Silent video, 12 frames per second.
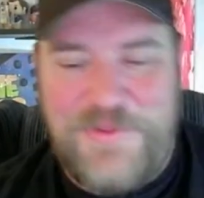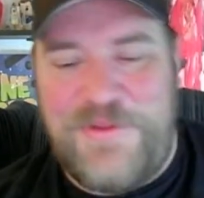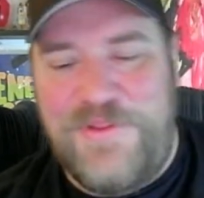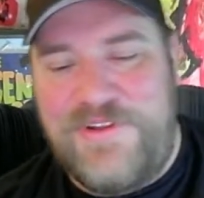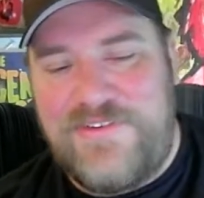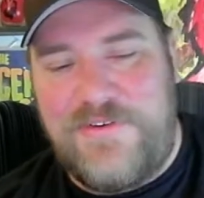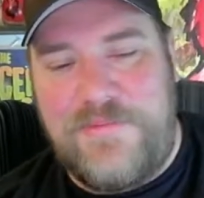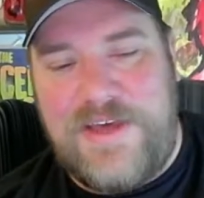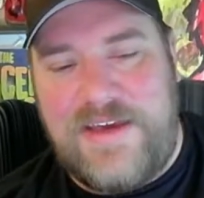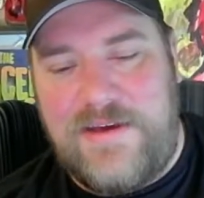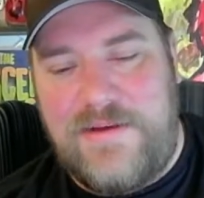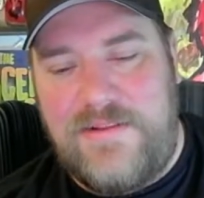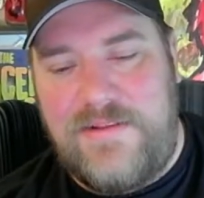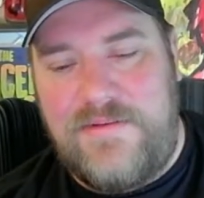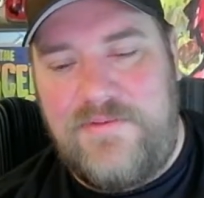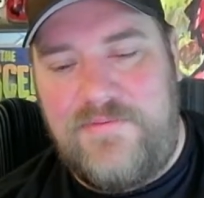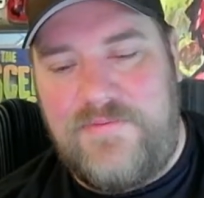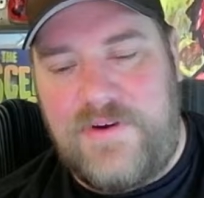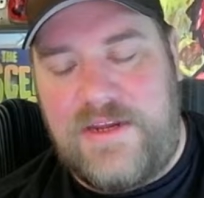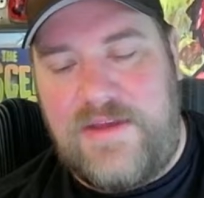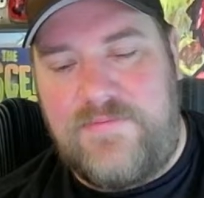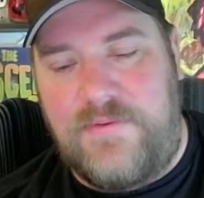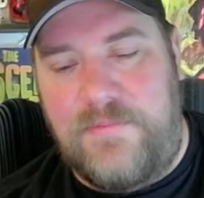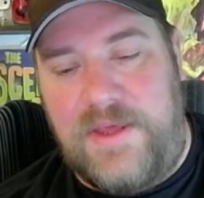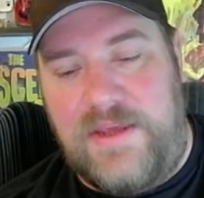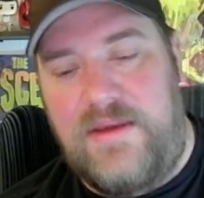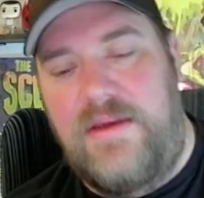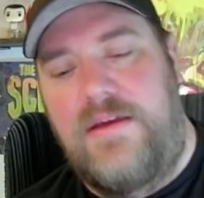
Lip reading: Let's go back. I'm forgetful me.